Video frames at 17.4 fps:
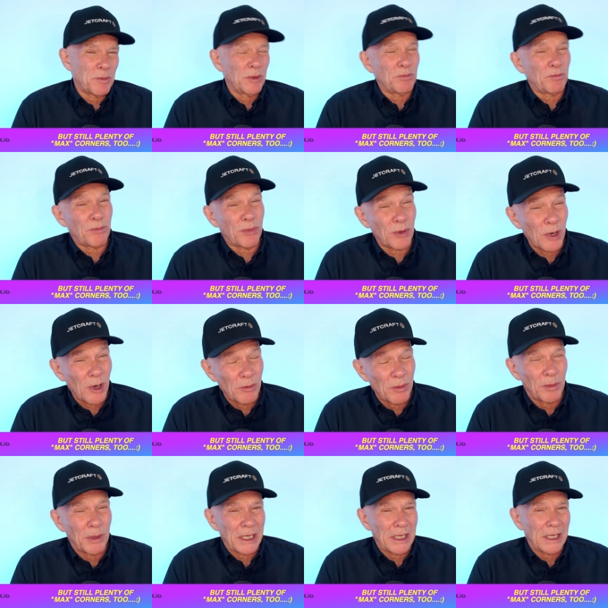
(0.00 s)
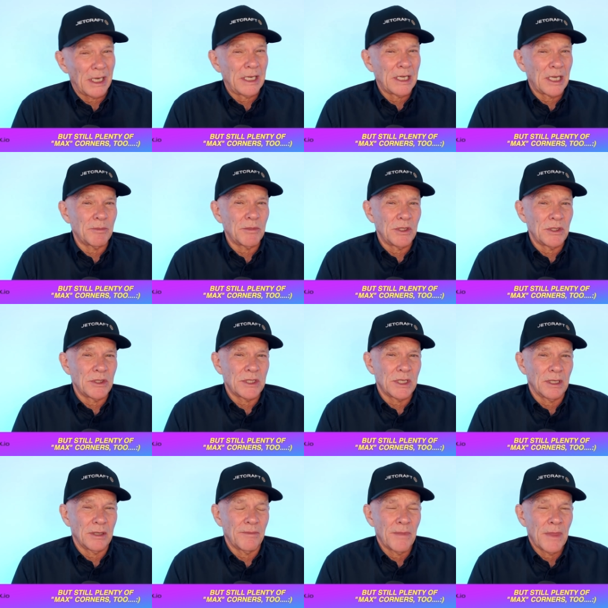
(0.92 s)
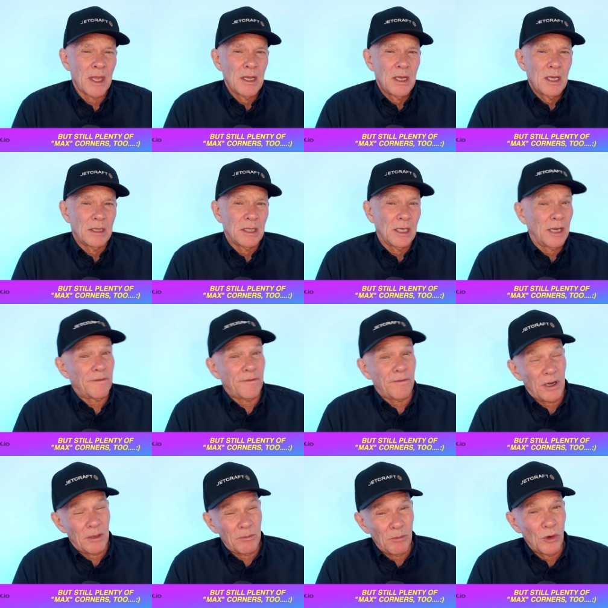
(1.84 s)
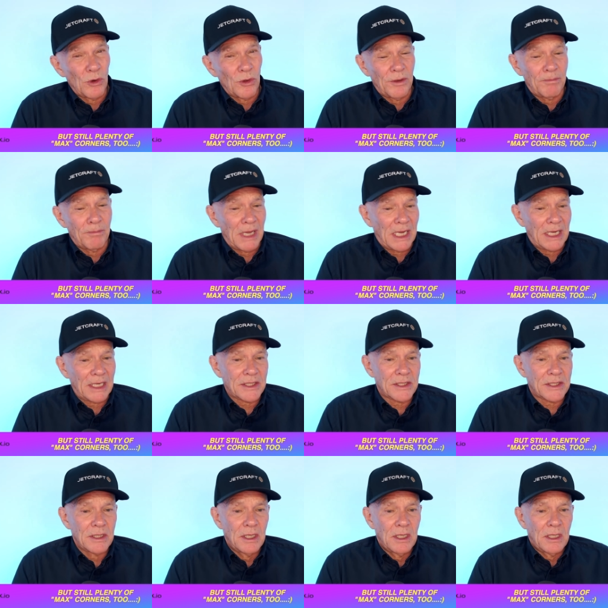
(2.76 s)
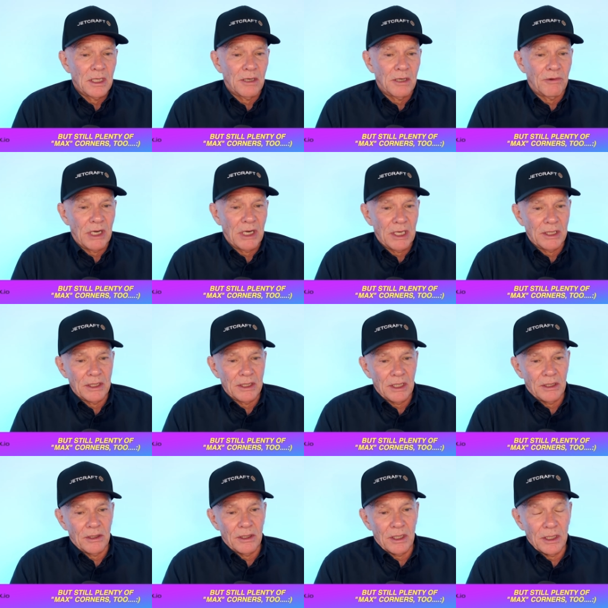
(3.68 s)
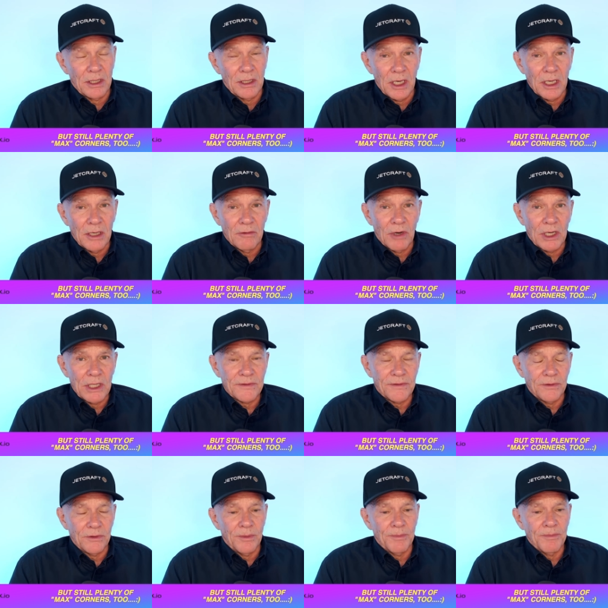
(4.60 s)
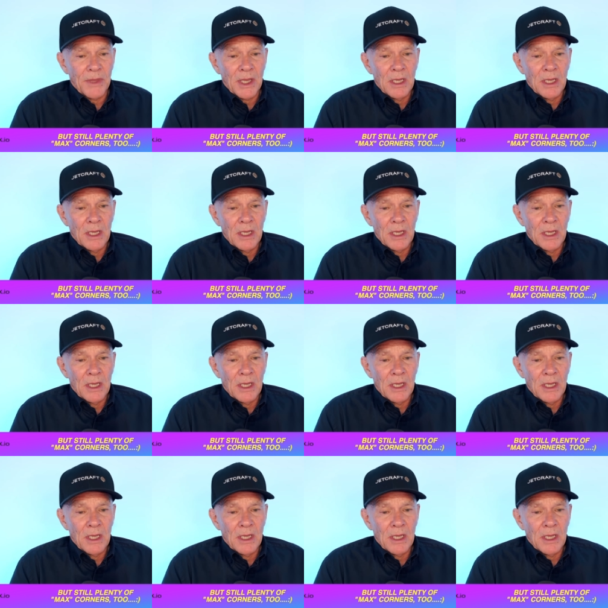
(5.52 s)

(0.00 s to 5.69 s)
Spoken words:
but probably he'll end up using the left front more than Max around in race form.